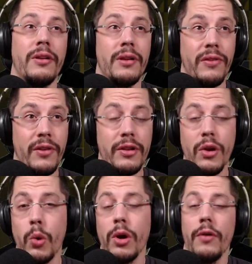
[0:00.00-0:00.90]
This is a
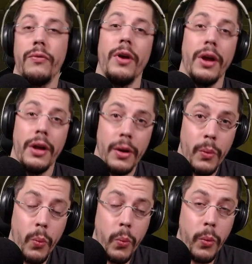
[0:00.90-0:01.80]
total of
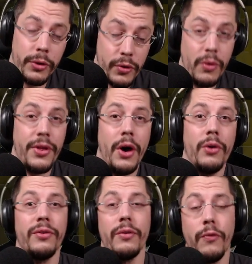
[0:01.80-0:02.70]

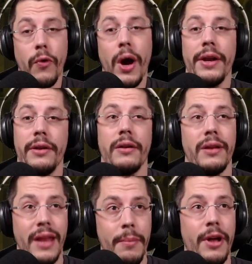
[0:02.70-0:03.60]
2400
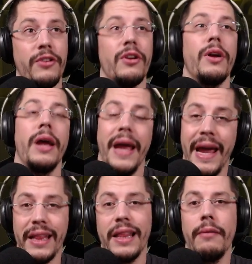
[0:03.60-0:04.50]
damage
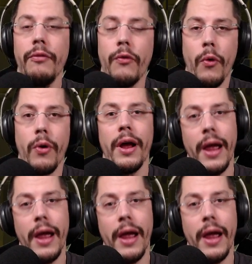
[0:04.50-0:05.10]
at level 4.